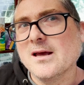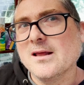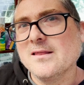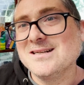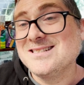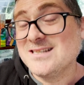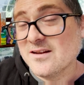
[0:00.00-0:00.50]

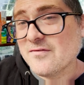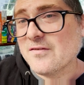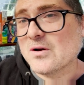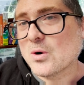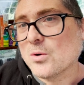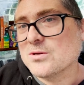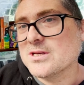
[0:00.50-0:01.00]

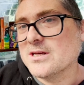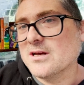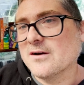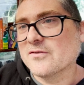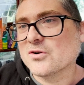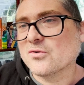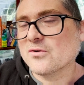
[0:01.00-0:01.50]
difficulty
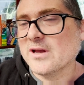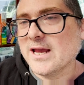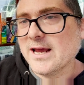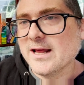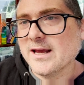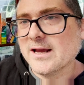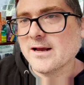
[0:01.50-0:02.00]
of
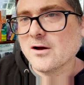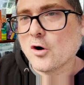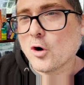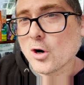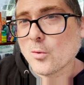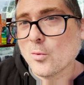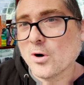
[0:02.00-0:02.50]
creating
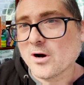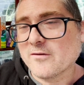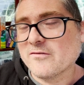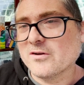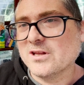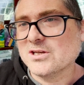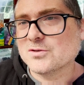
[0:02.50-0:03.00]
artwork
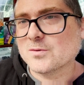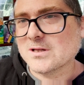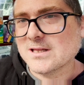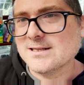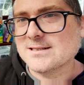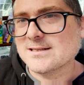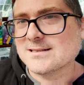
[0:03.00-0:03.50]
for these
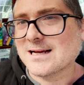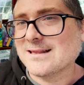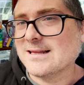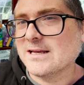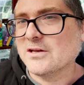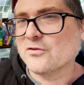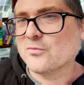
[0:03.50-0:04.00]
releases, I
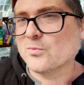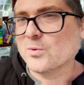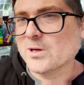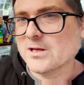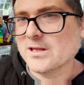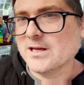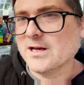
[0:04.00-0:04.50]
think, is
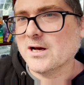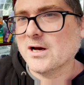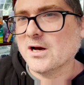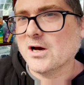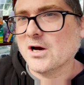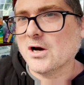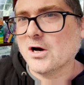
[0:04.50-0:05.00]
really
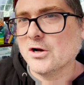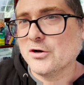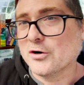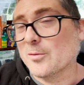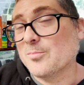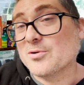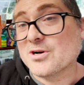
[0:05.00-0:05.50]

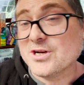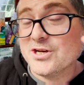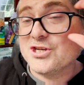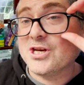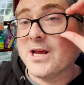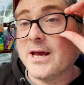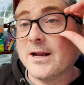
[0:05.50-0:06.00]

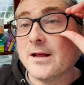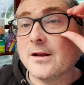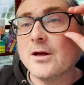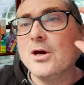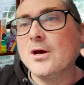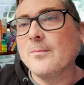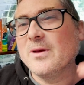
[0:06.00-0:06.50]
underappreciated.
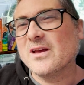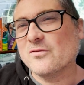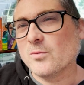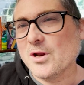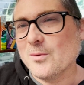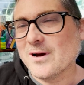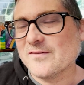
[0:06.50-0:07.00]
Because
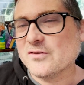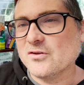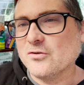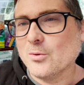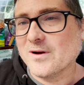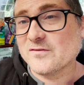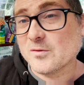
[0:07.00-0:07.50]
what do you have to
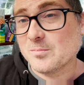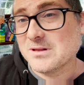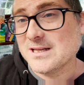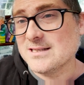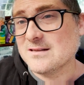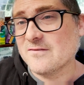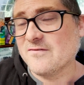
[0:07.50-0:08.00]
do? You have to
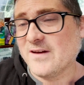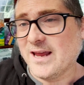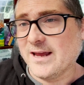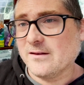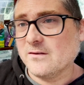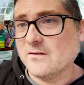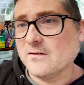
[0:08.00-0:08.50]
please the
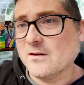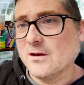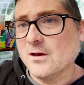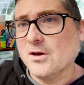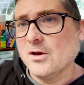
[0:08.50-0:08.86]
fans.